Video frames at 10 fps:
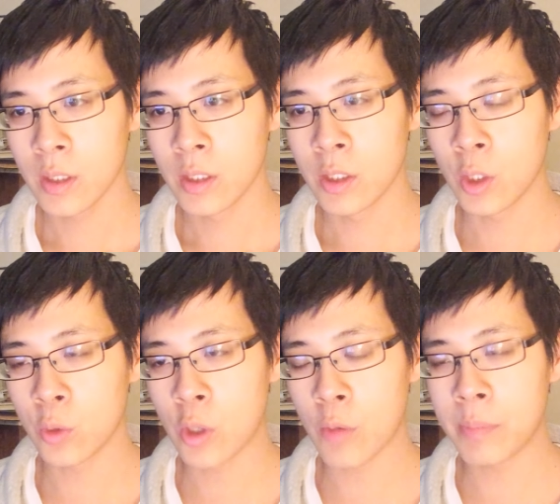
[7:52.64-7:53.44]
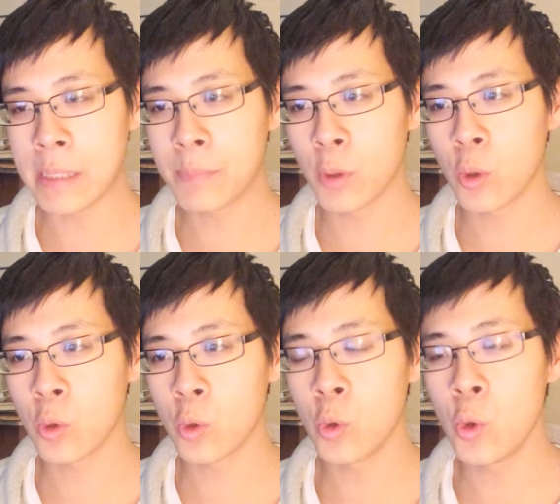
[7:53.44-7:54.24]
you know, there are
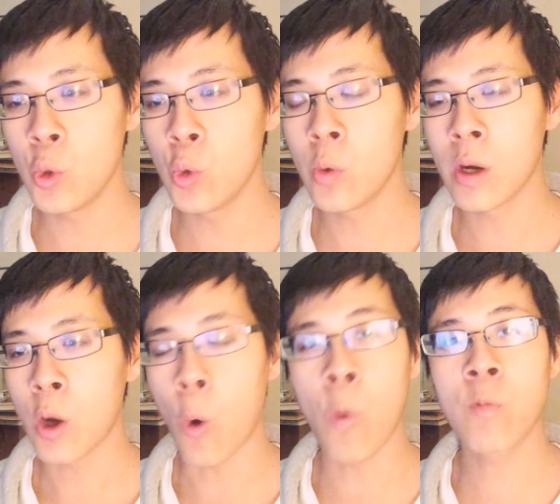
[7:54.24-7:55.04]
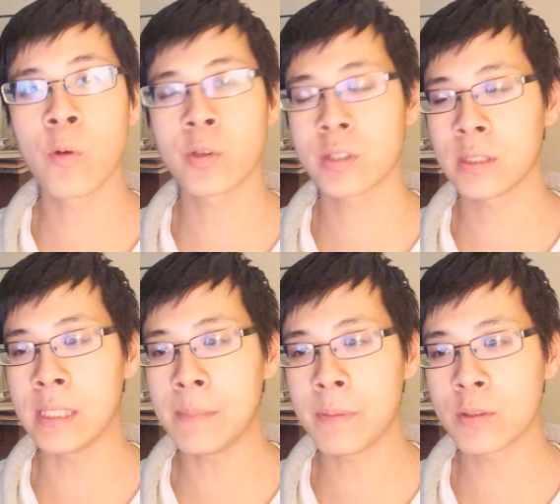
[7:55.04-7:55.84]
people who
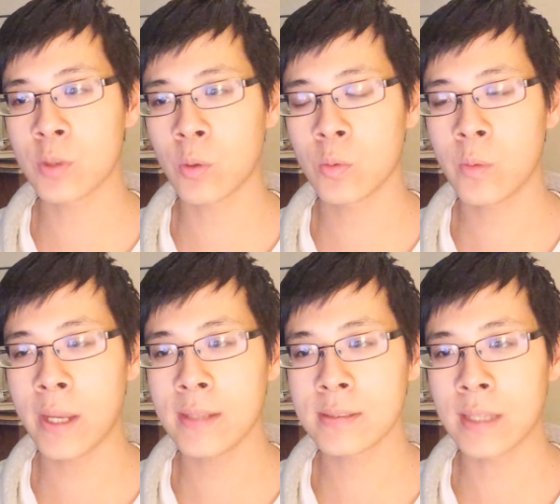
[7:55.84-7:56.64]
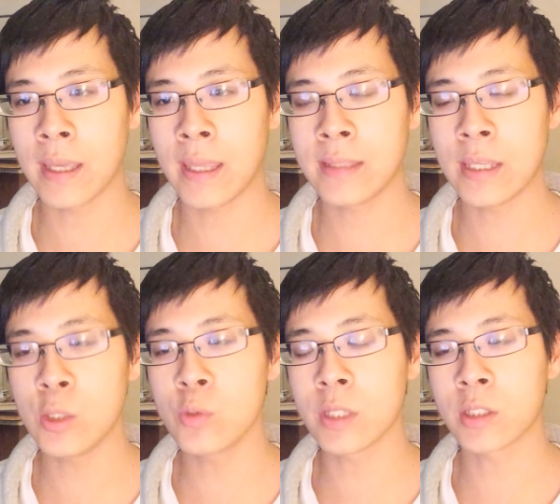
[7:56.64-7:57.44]
oversleep in certain ways and they
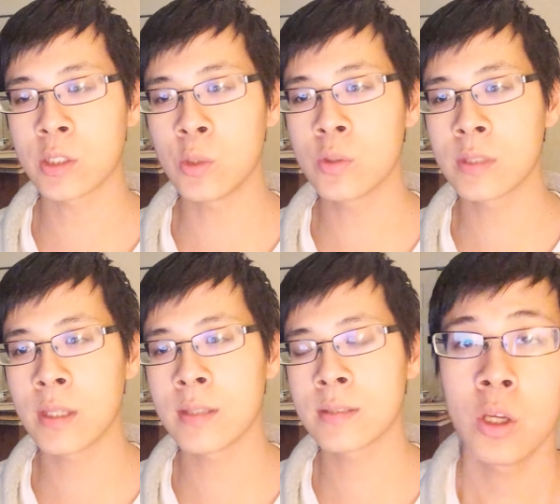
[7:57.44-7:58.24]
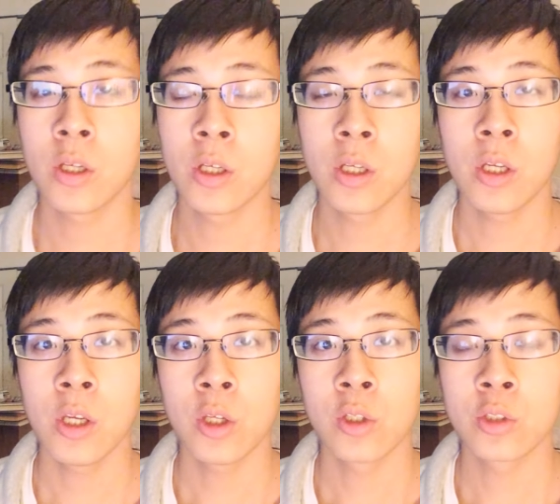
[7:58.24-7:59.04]
use excuses.
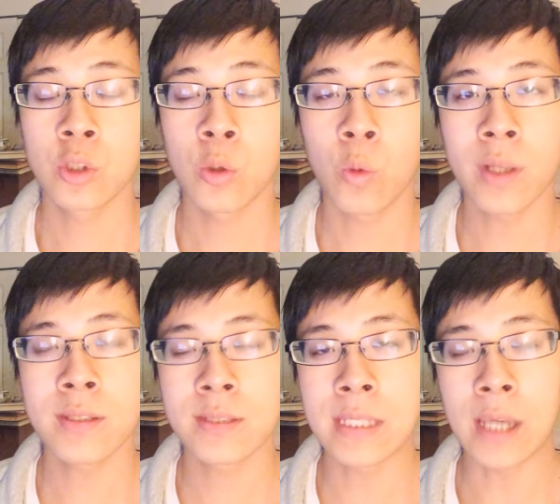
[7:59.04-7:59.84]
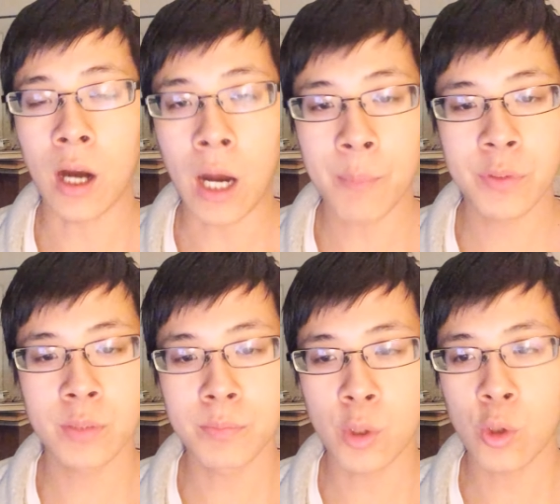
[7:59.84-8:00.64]
So, what's the
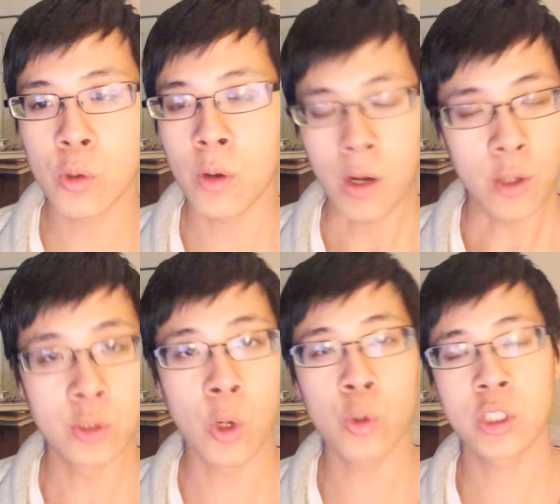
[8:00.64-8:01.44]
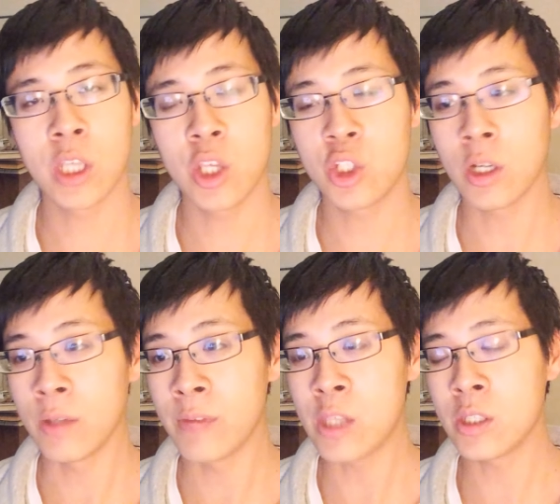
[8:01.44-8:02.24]
optimal dosage
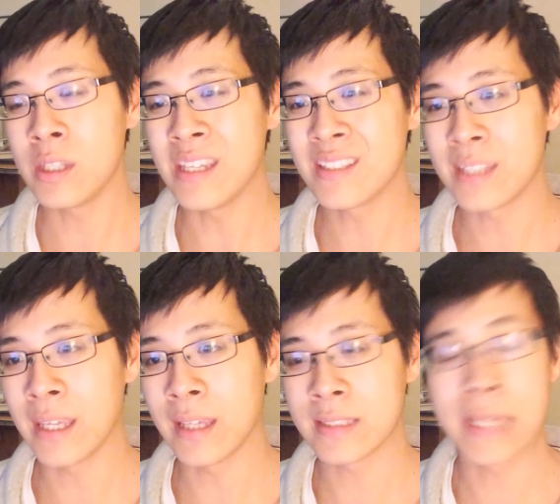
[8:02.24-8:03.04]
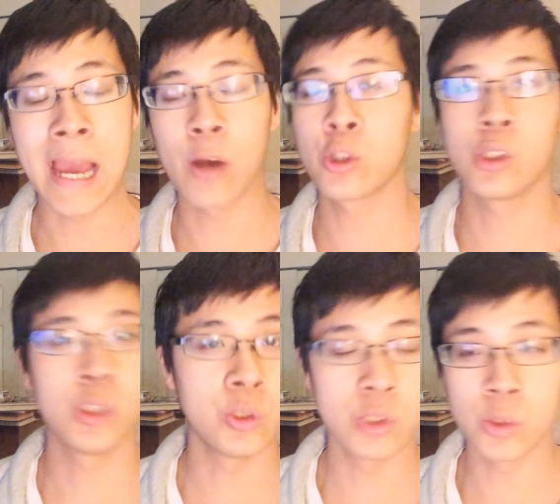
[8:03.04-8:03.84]
of each of these things and how
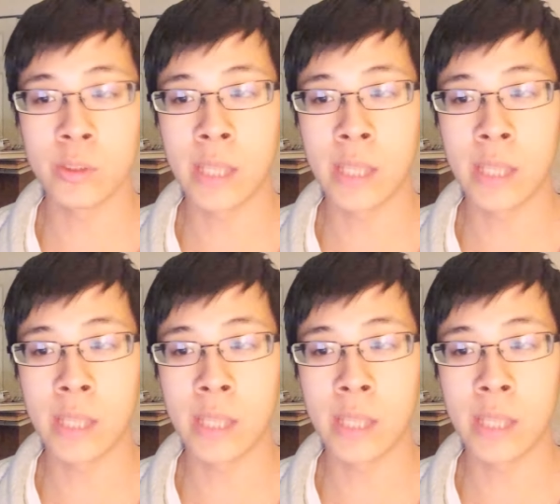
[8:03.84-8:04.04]
should you do